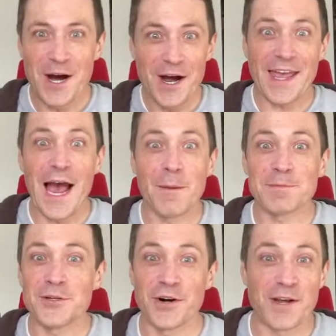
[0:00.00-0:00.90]

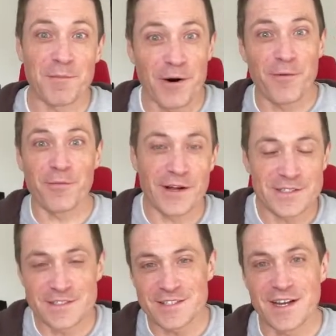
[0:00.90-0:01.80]
capturing my
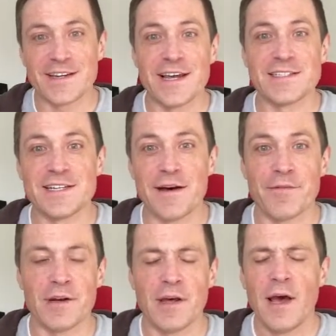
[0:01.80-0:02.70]
reflections on day
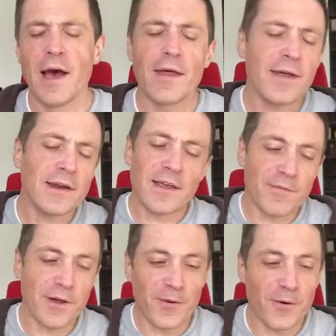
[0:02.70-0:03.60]
7 and then giving
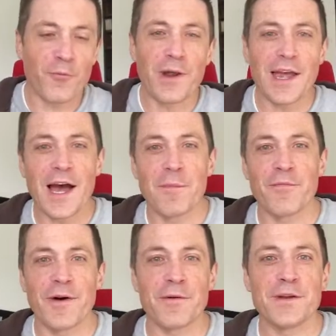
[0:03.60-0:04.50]
a little recap of
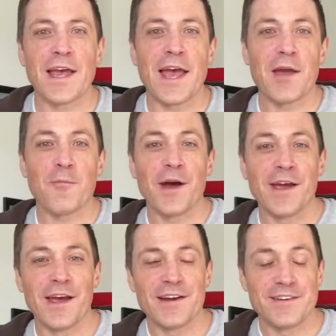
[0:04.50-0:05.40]
how day
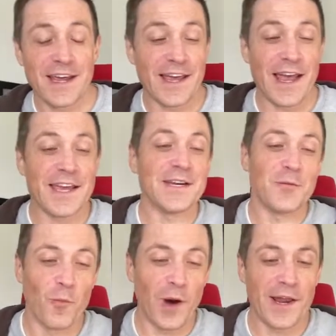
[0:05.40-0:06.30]
8
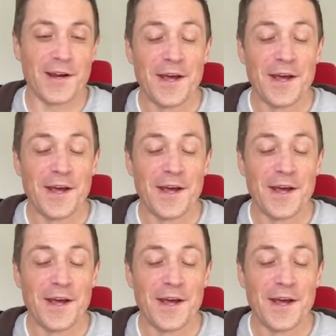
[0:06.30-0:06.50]
went,